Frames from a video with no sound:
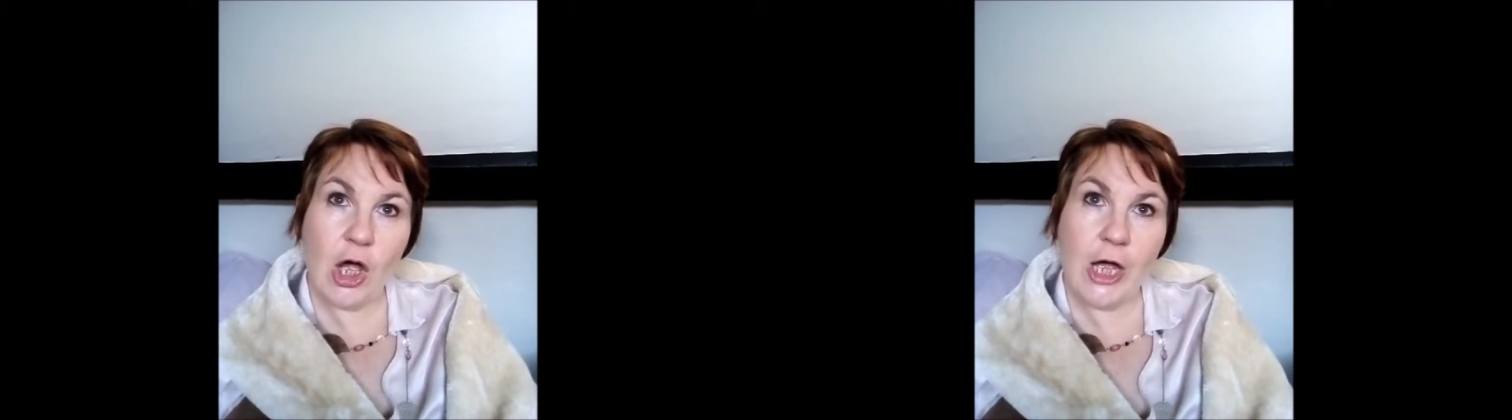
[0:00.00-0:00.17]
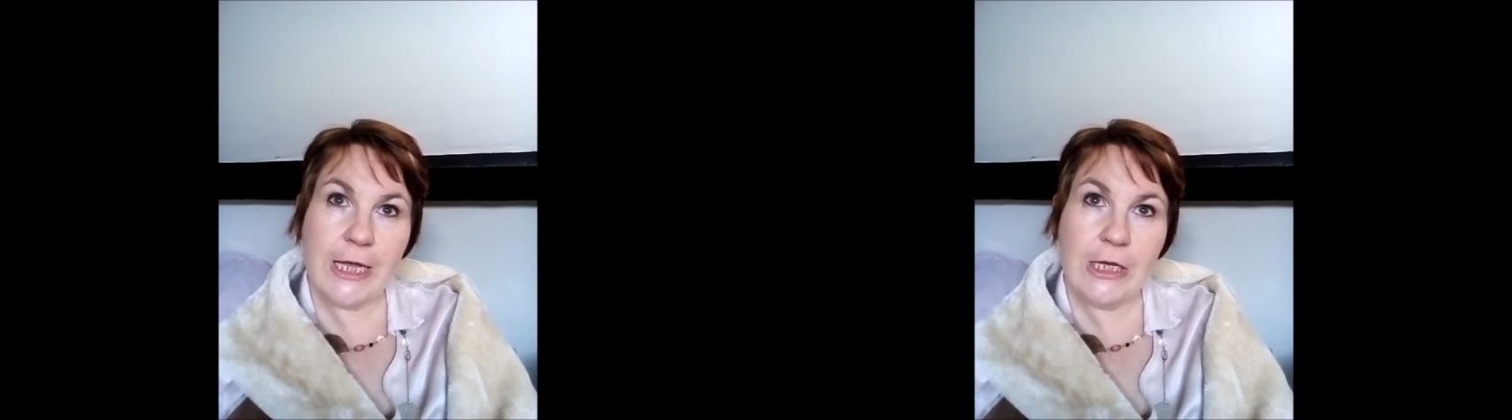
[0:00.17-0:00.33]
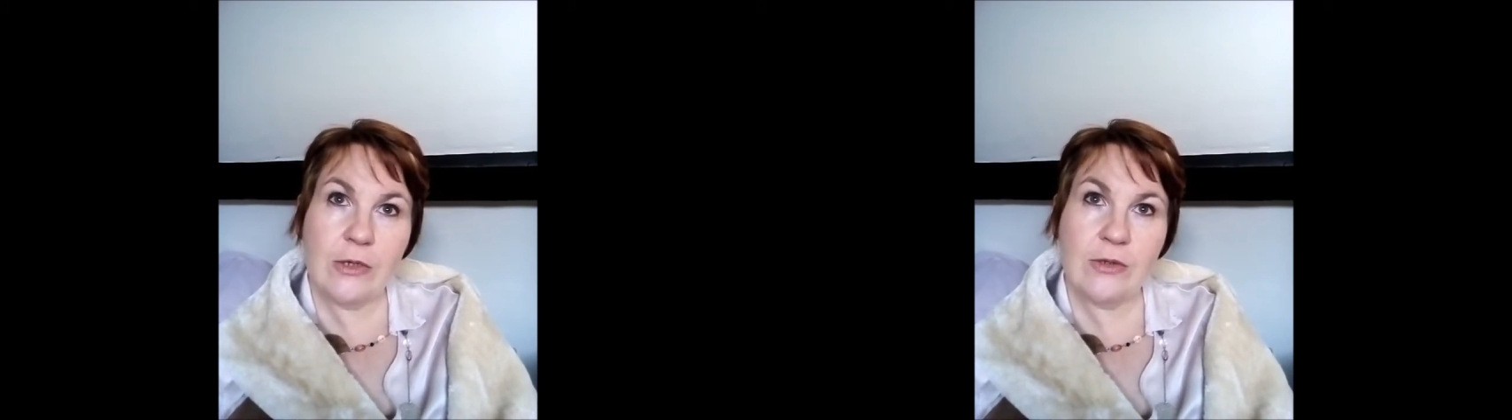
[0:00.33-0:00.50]

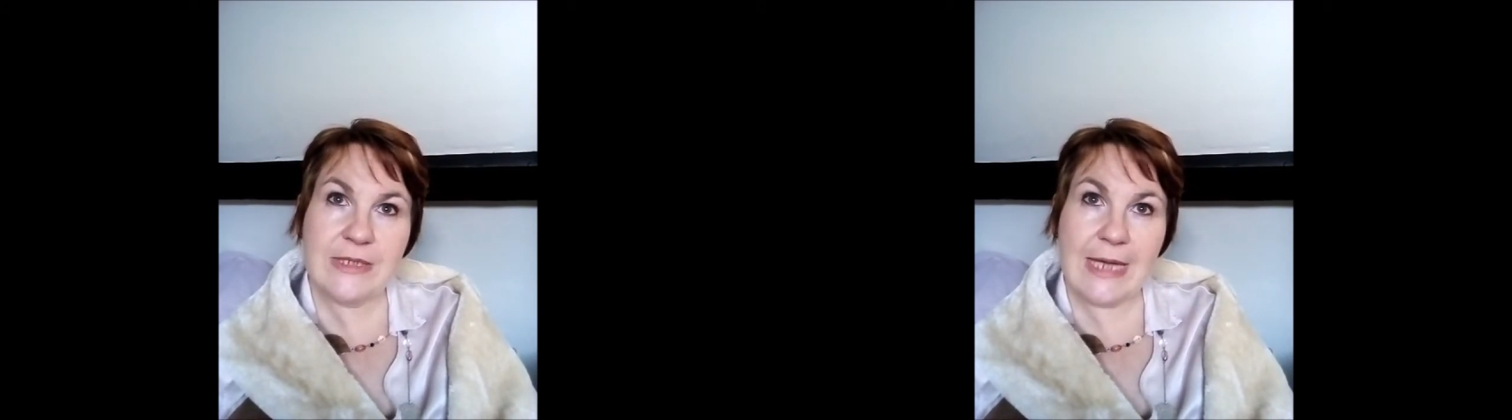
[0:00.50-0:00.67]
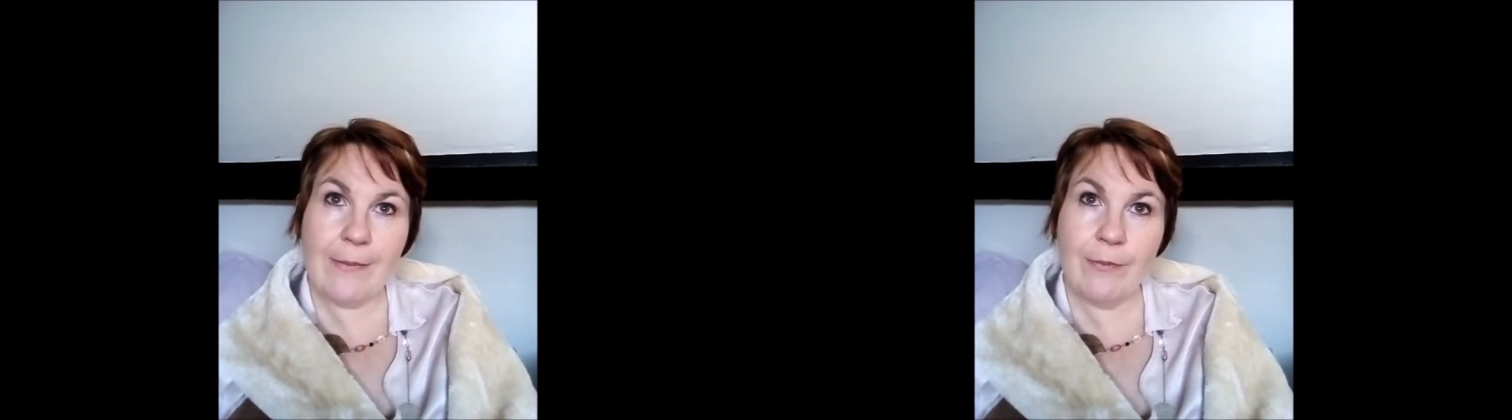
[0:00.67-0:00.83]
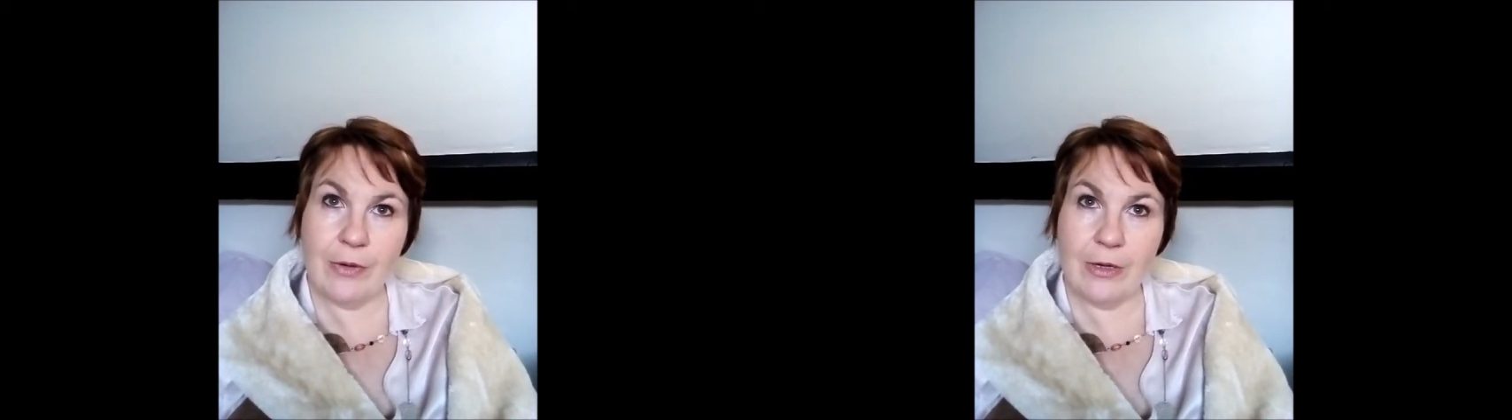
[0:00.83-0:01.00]
I use
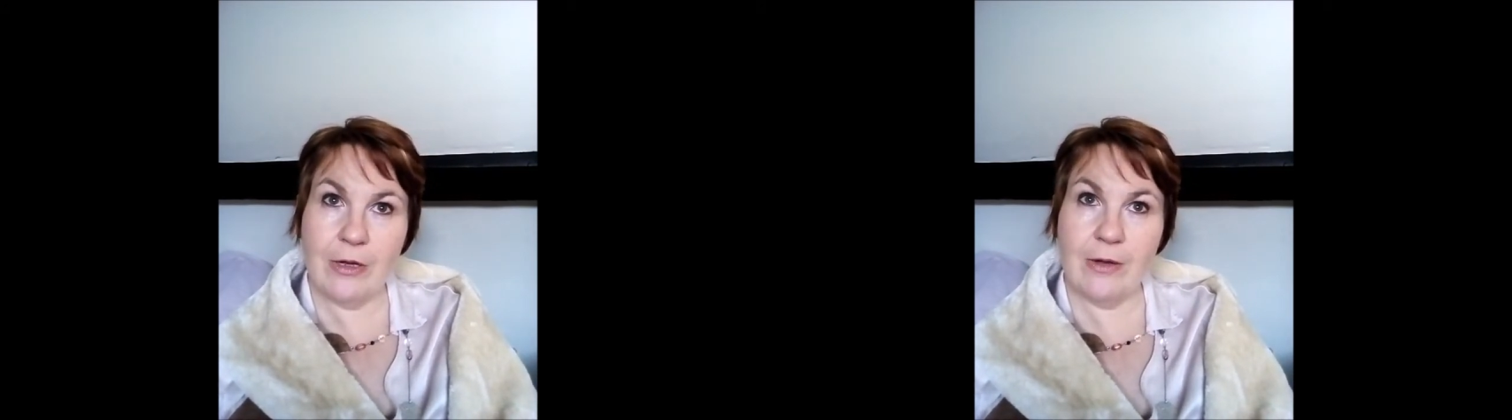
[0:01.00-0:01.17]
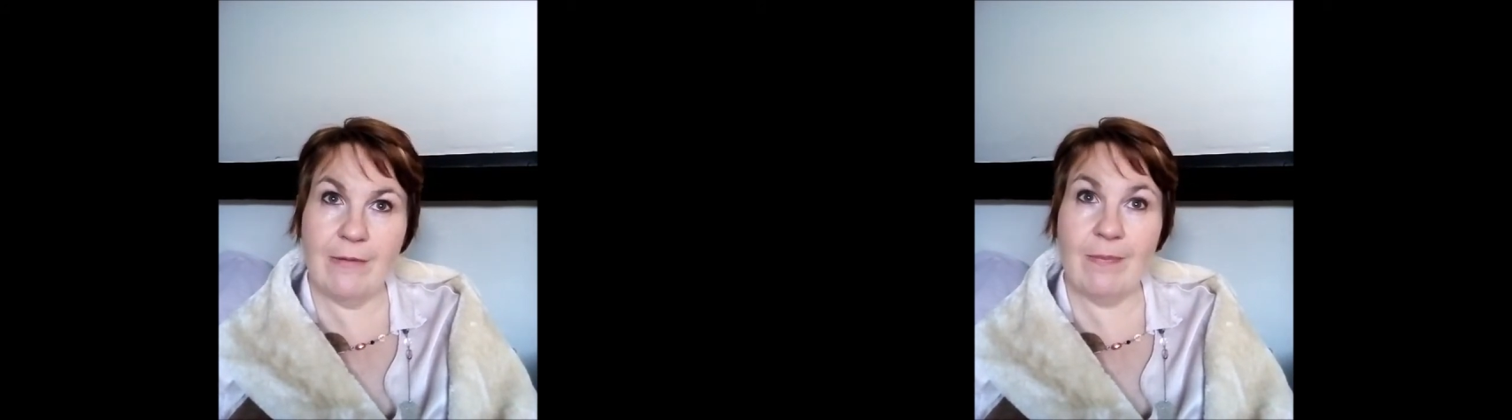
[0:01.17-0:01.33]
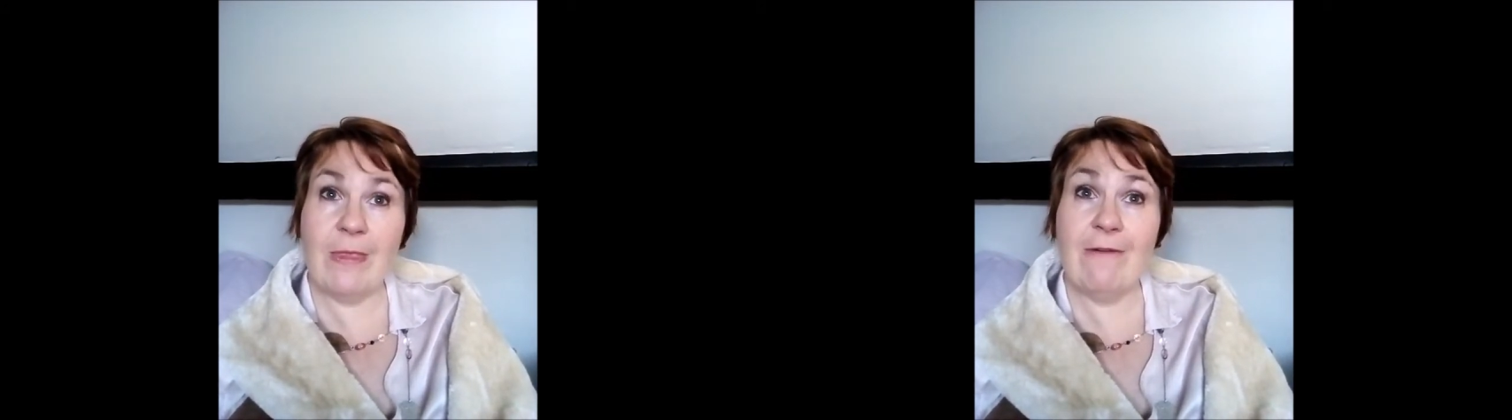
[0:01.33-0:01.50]
amber
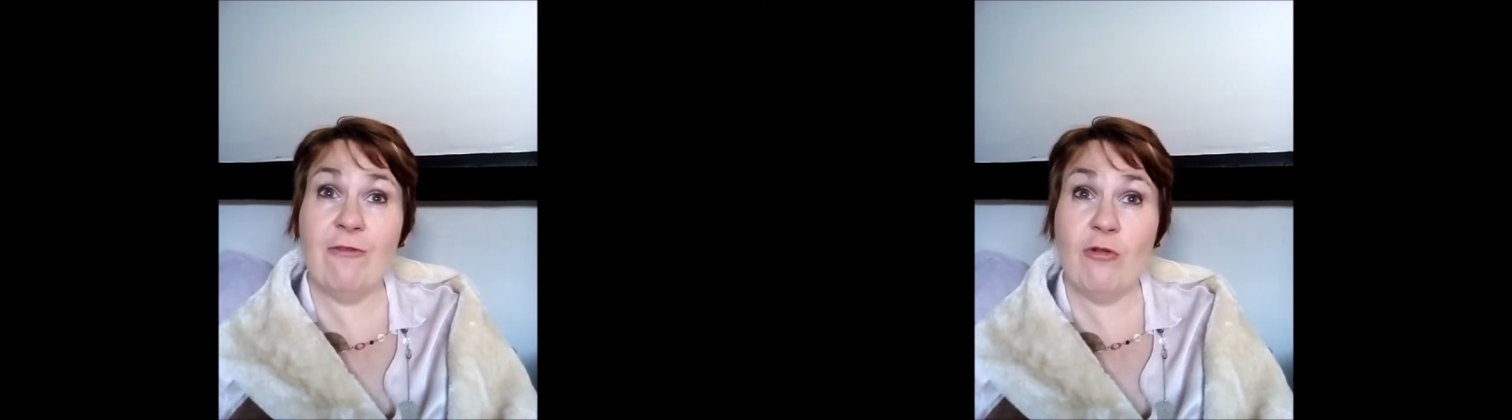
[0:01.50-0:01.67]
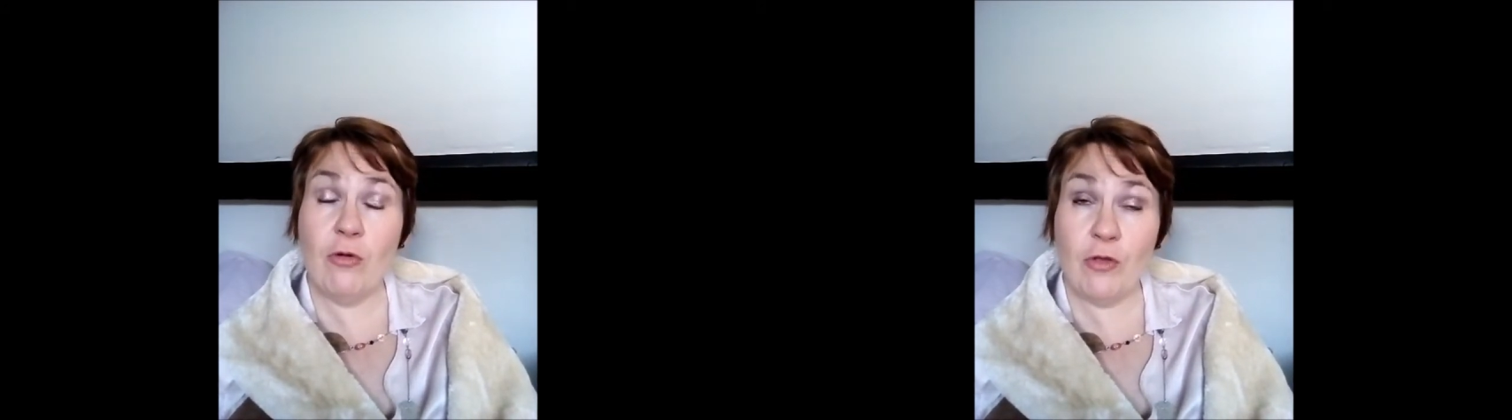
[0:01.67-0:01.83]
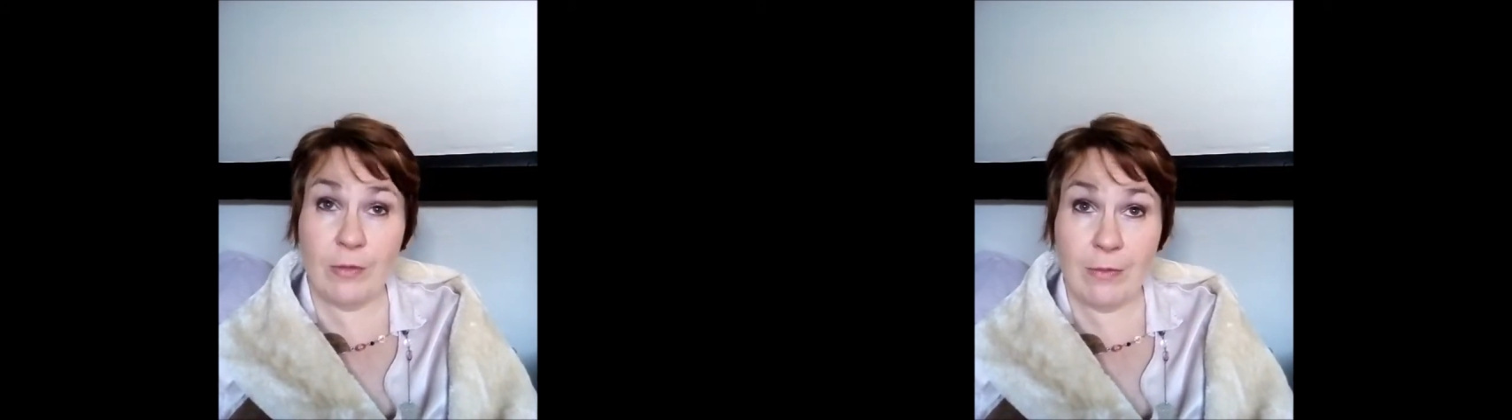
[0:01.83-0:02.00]

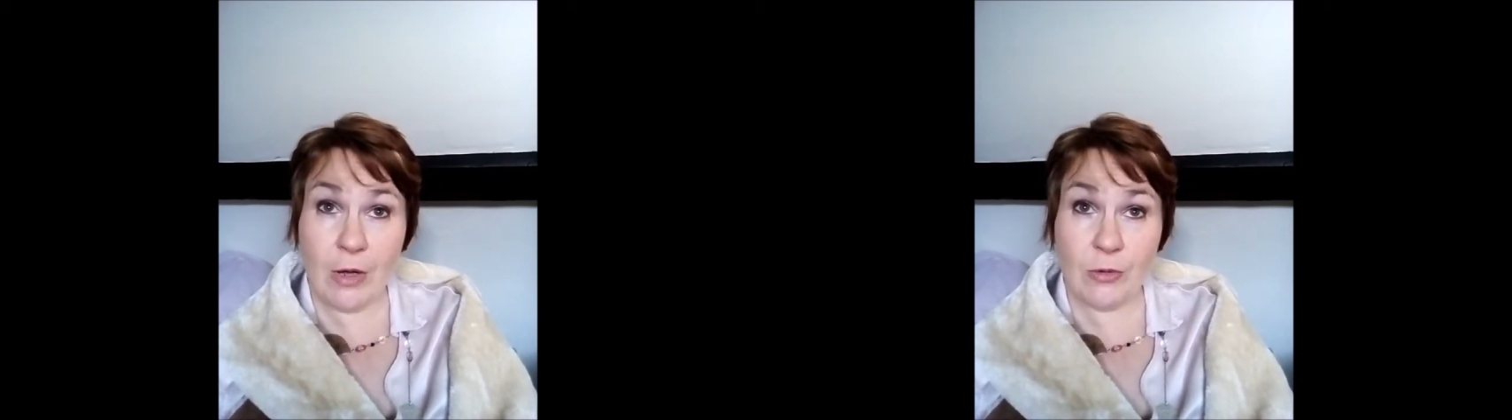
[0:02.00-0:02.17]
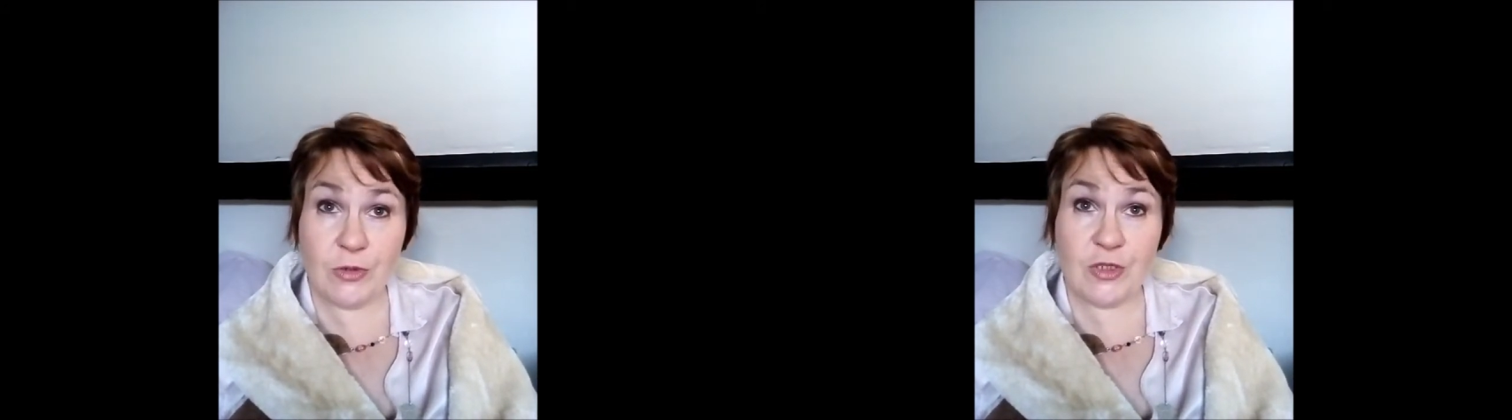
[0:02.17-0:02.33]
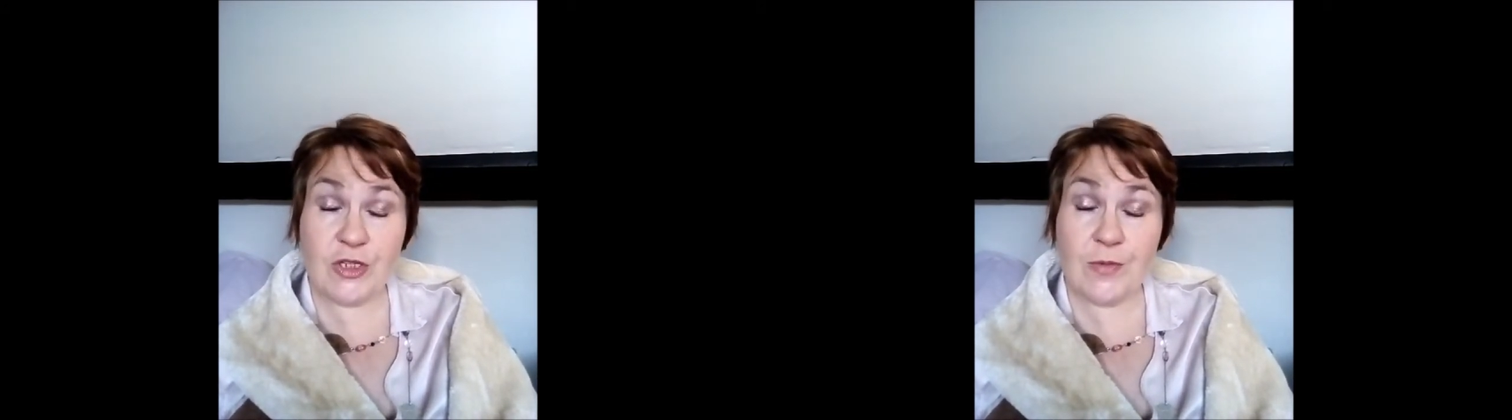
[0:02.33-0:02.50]
for the
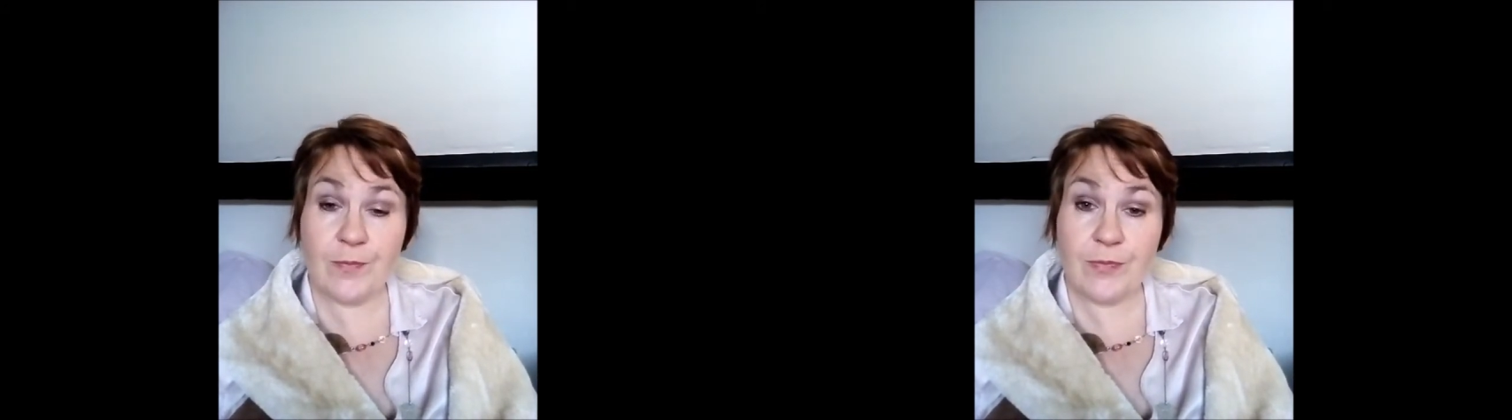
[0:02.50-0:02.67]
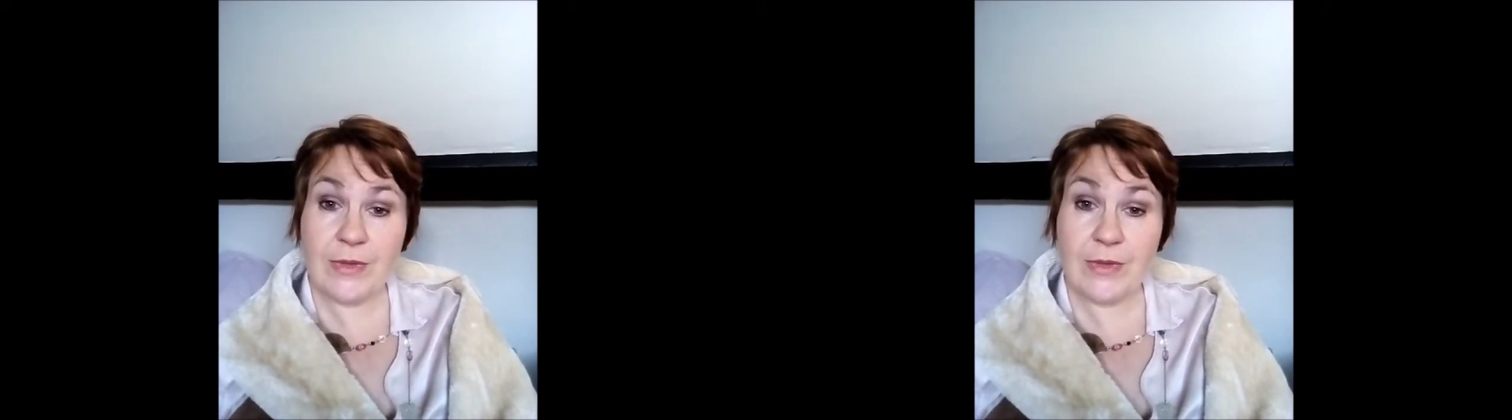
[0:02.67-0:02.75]
most